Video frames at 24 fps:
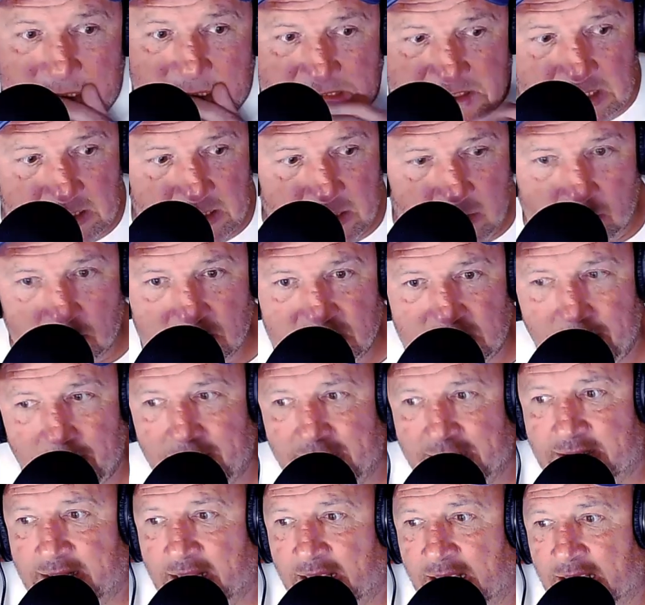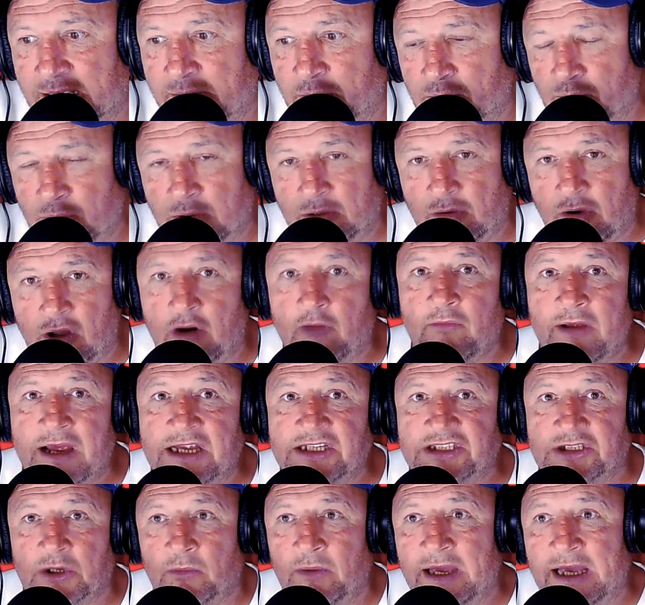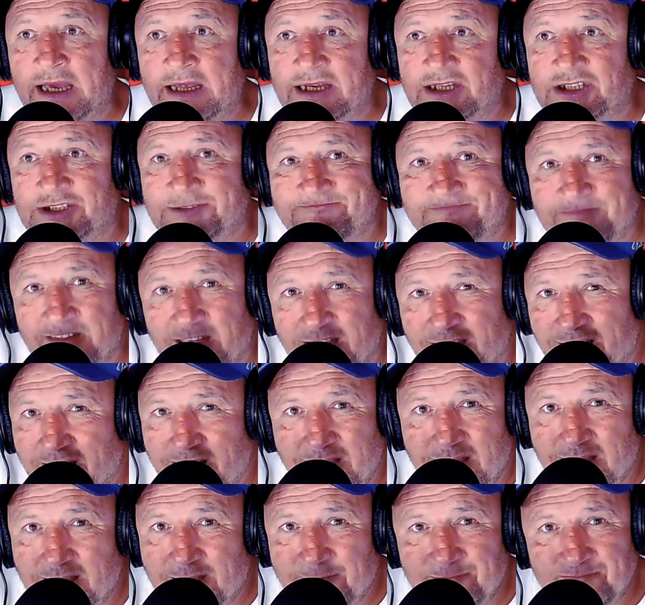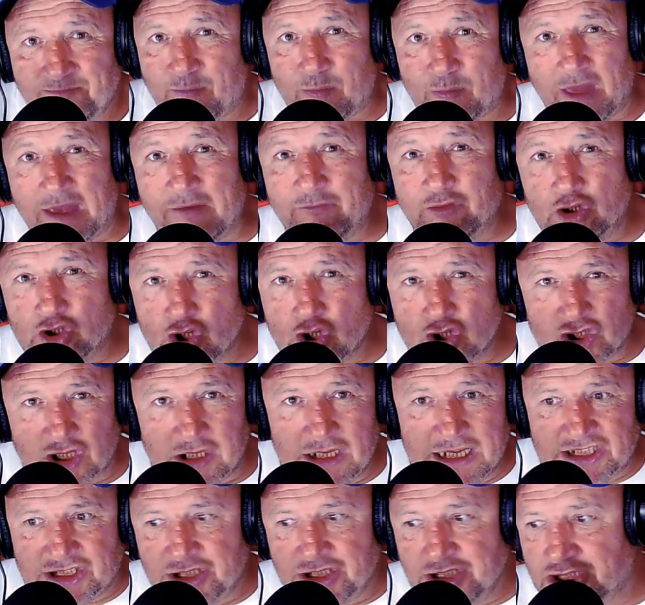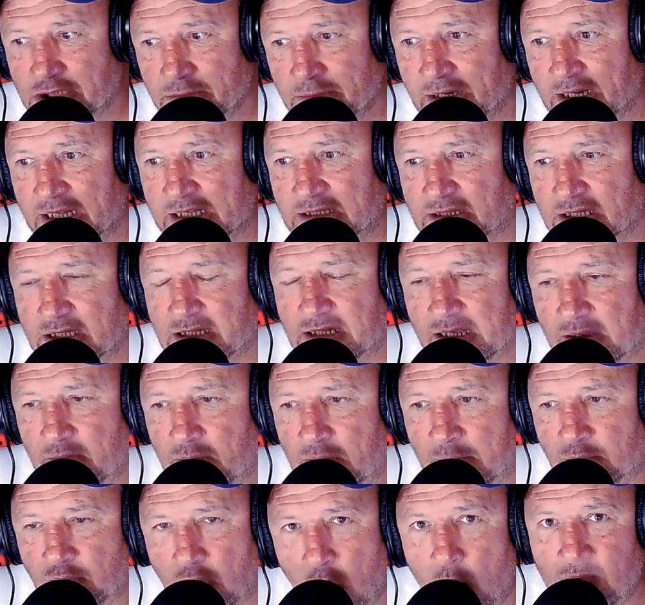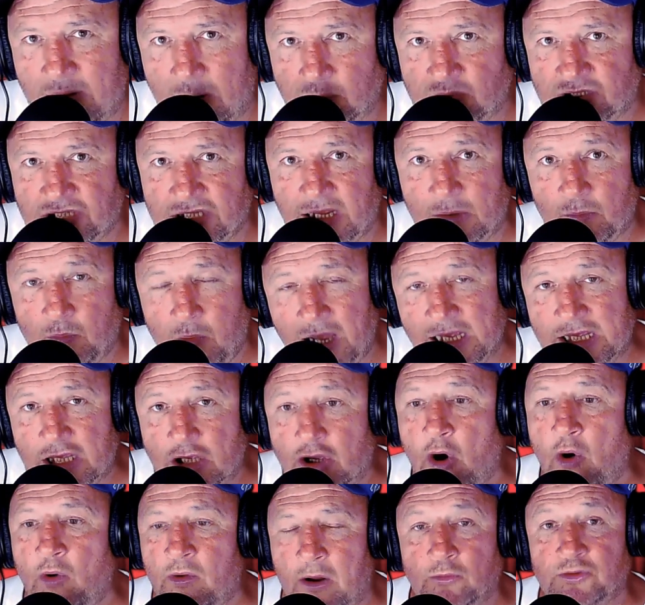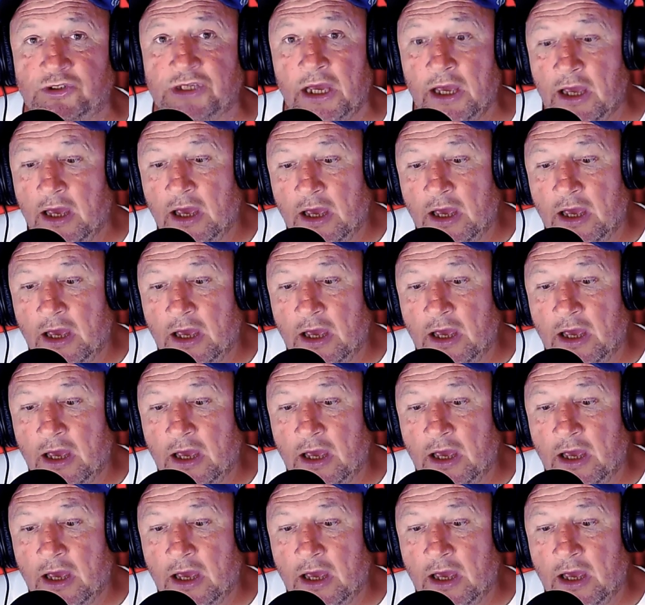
it's a, you know, it's a big thing. We, we've got to raise it awareness. It is if you just listen to it, like they think, oh, I'm going out tonight. Why are you going out?